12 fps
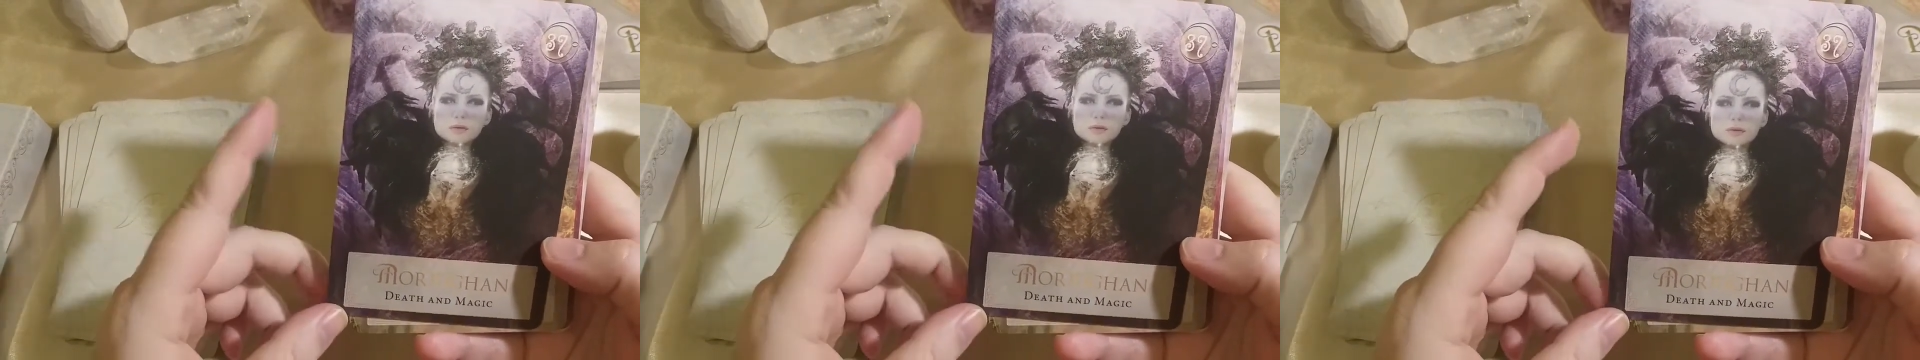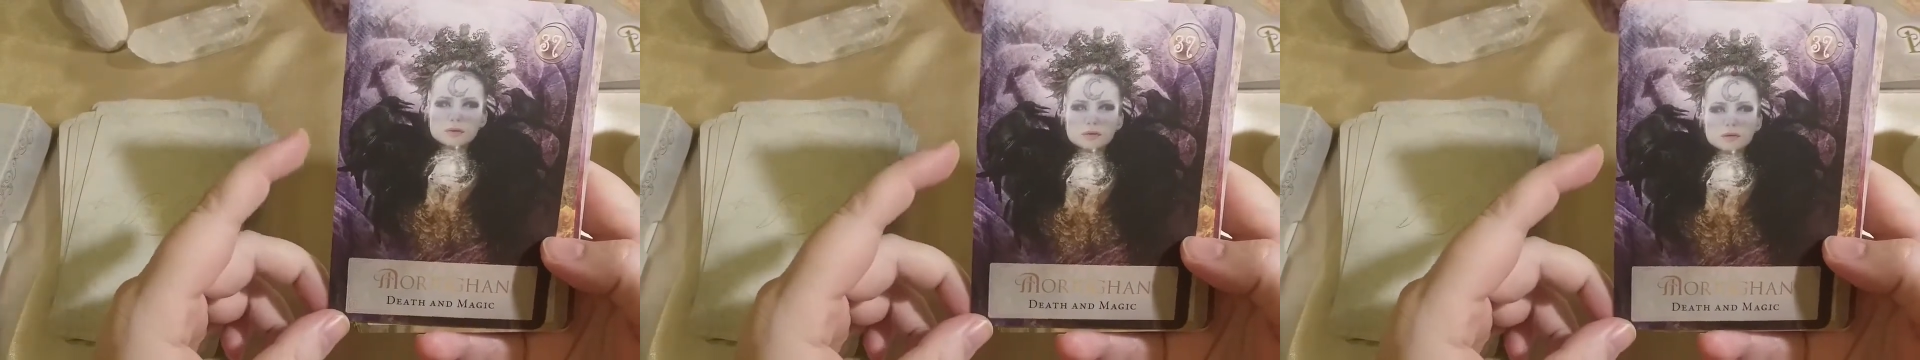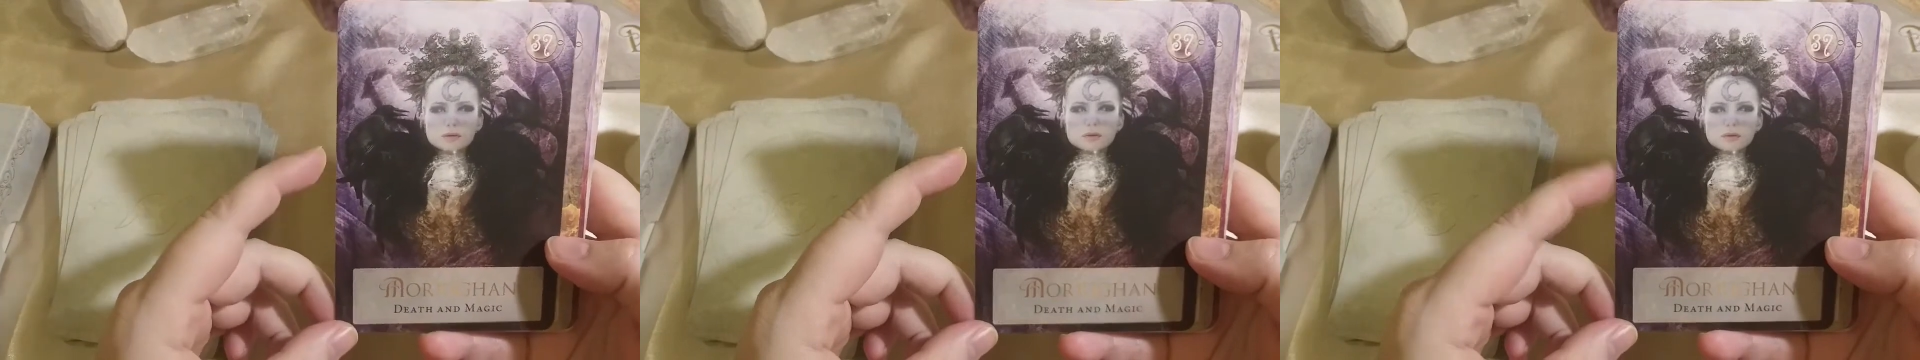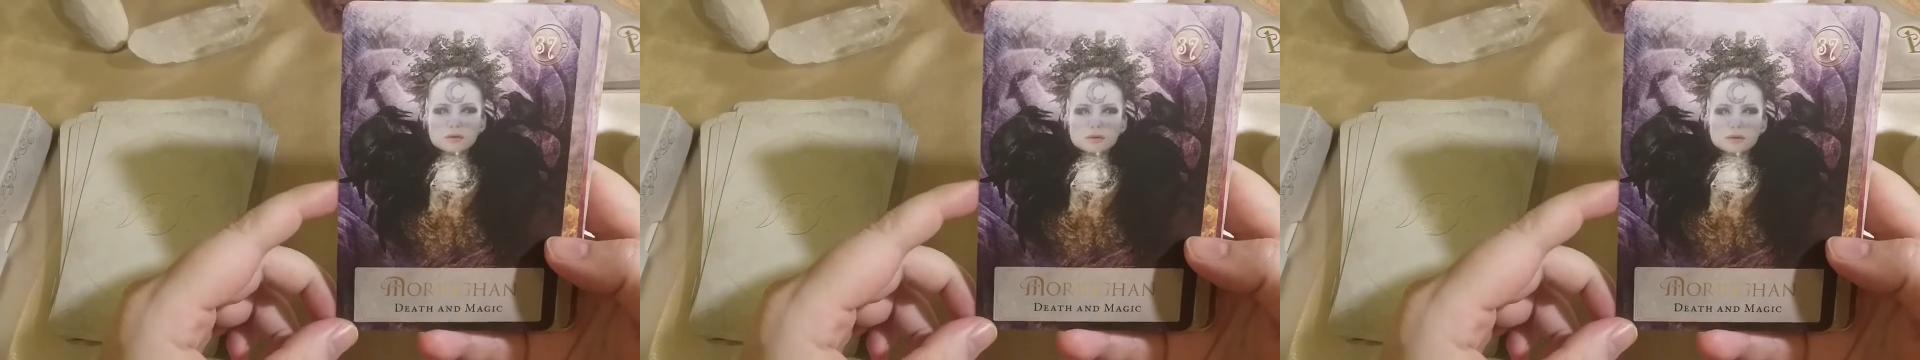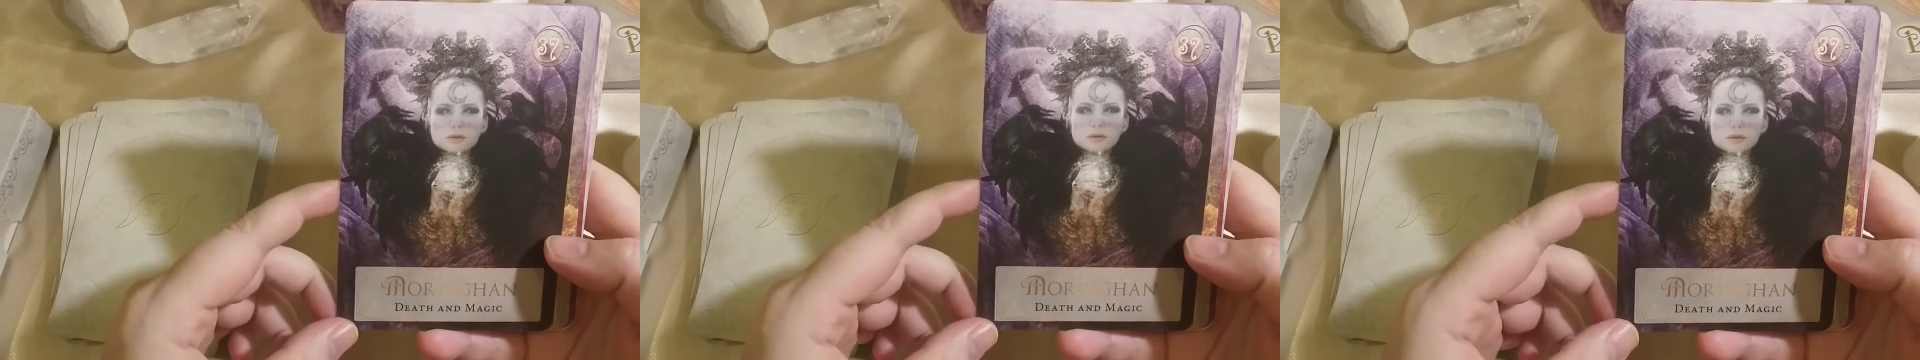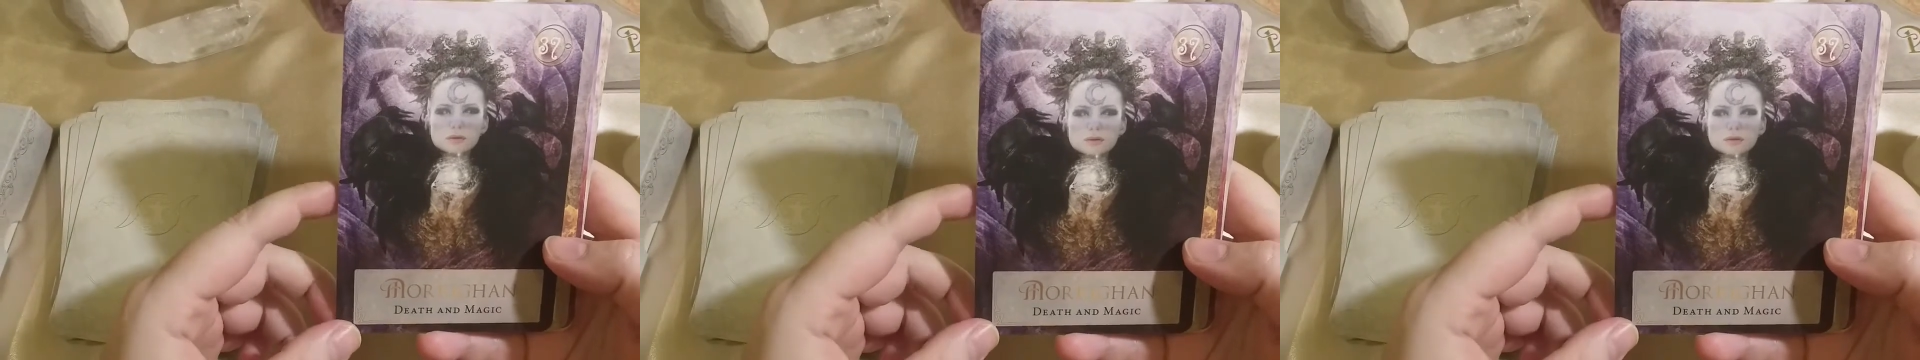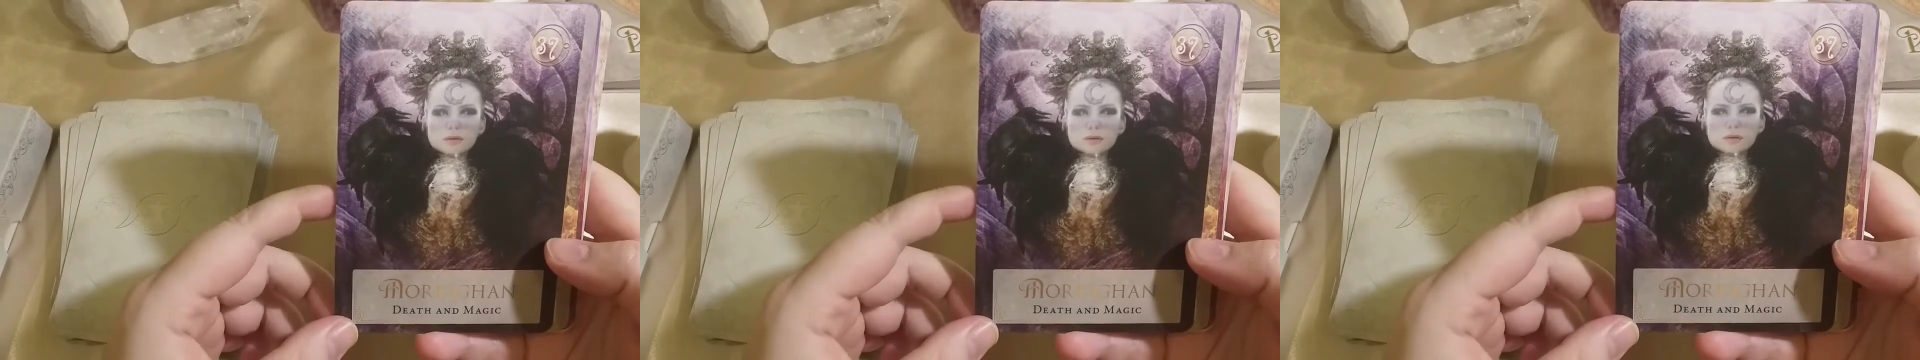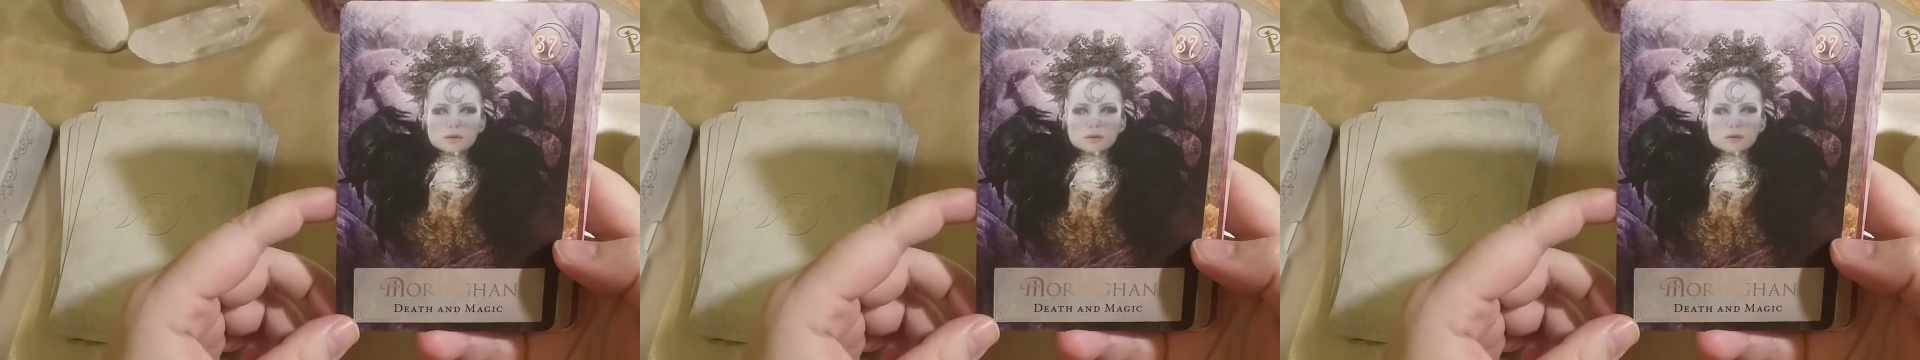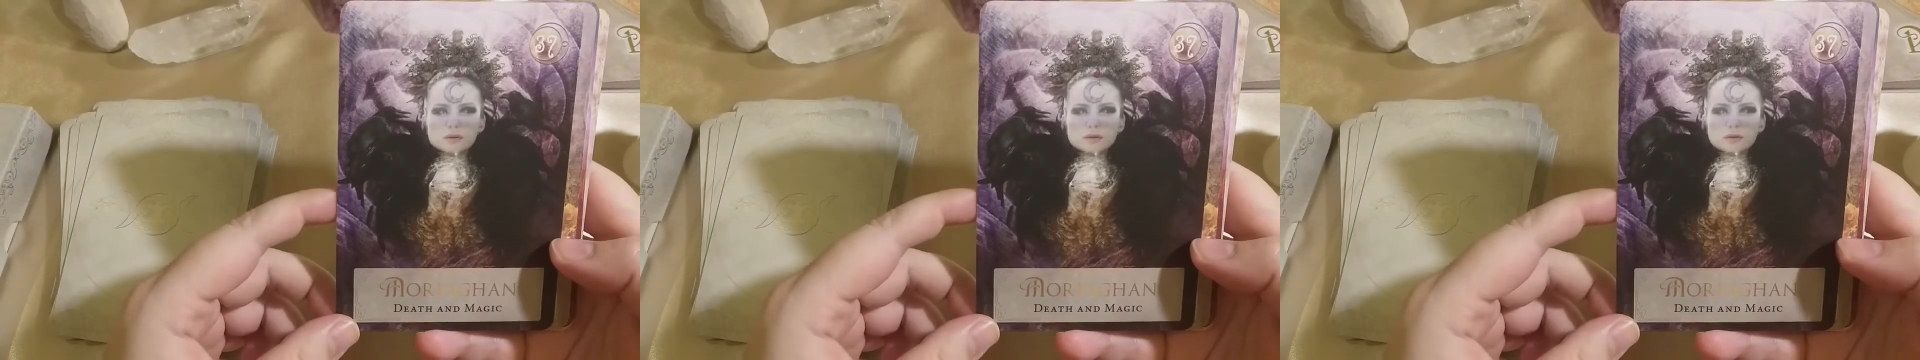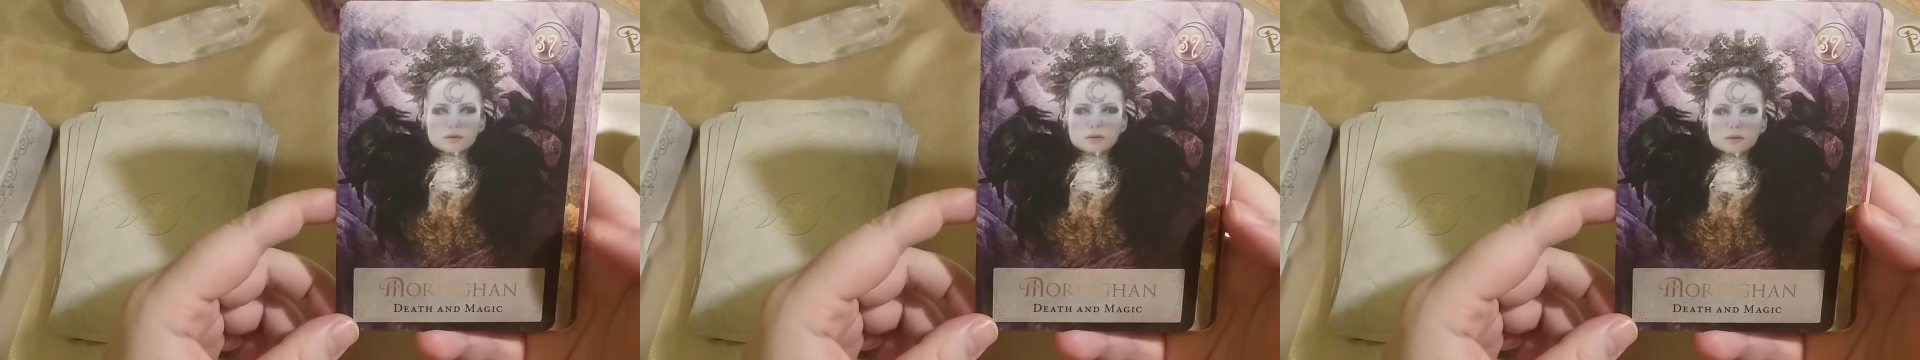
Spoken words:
which is why they say usually the Morrigan